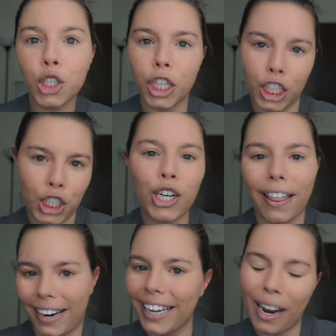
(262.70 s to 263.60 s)
Let's try
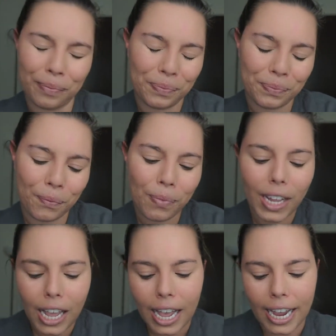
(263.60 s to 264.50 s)
that again.
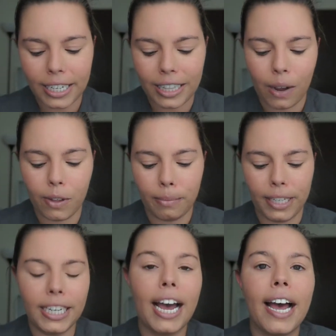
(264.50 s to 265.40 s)
I did that with my
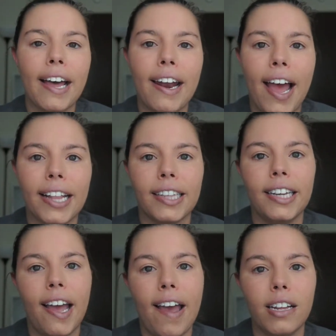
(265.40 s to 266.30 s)
dad at
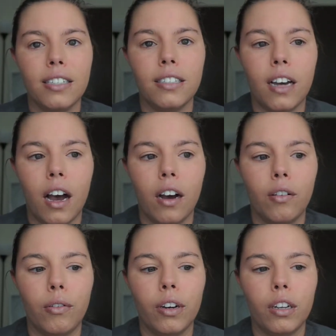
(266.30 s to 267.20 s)
the end
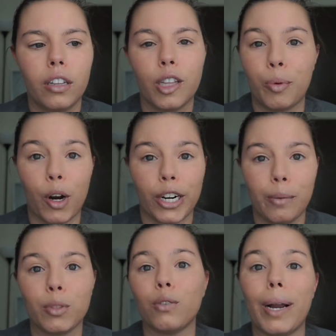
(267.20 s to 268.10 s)
of the
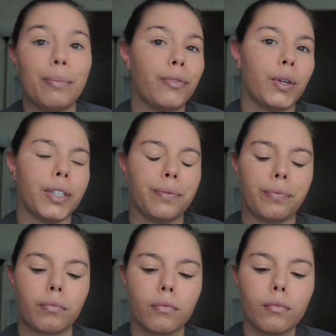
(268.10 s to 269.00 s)
program, so right before
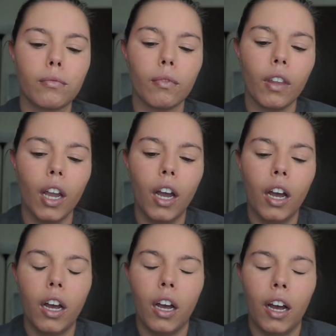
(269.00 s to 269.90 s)

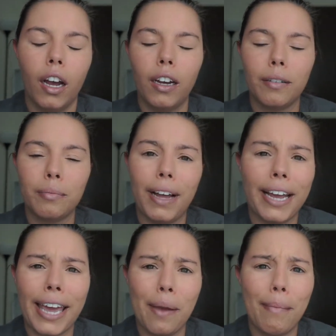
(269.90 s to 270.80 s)

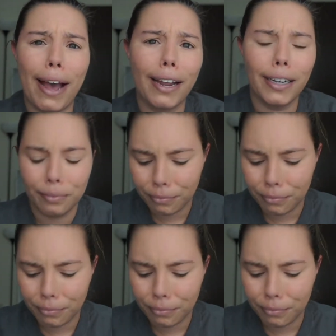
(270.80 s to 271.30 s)
I came back.